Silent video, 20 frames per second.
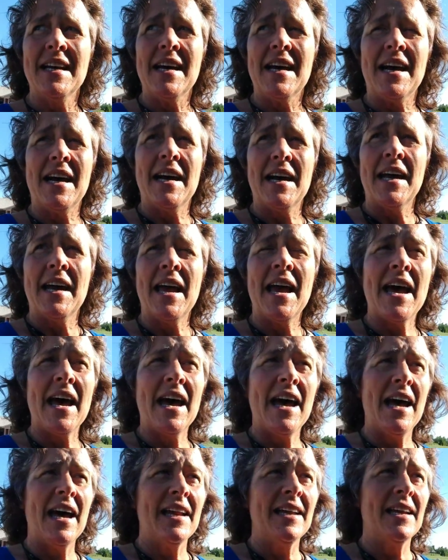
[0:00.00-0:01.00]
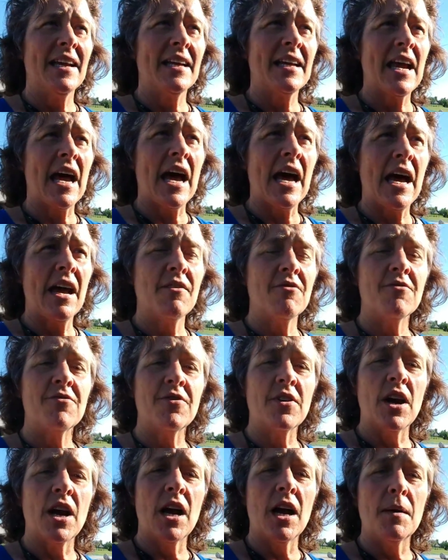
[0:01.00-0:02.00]
I had a guy
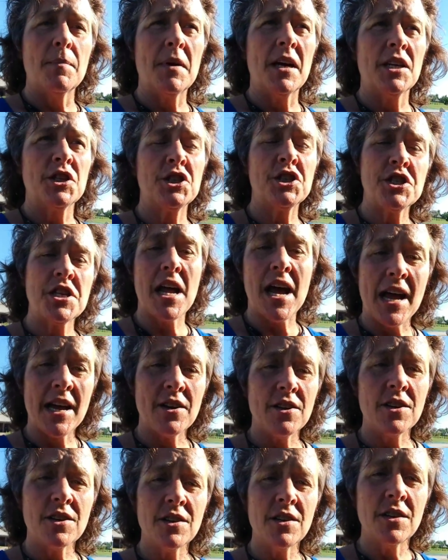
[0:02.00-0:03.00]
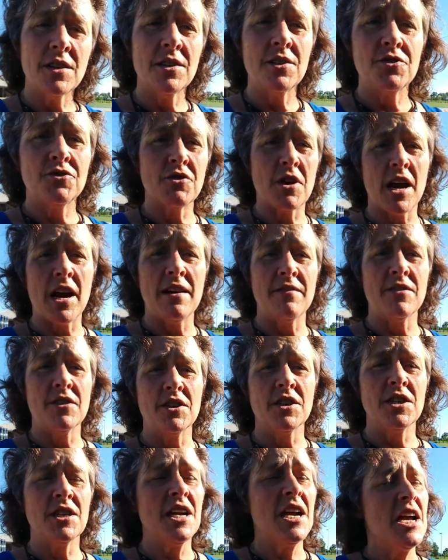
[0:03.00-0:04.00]
from a Schneider
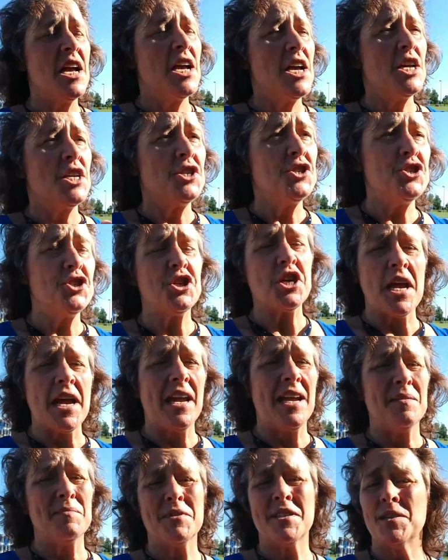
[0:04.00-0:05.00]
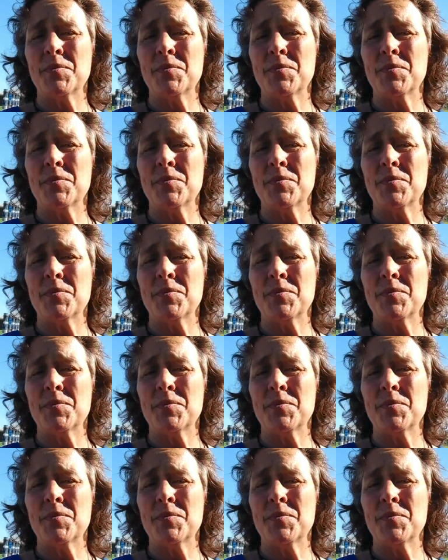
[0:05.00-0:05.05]
driver, James.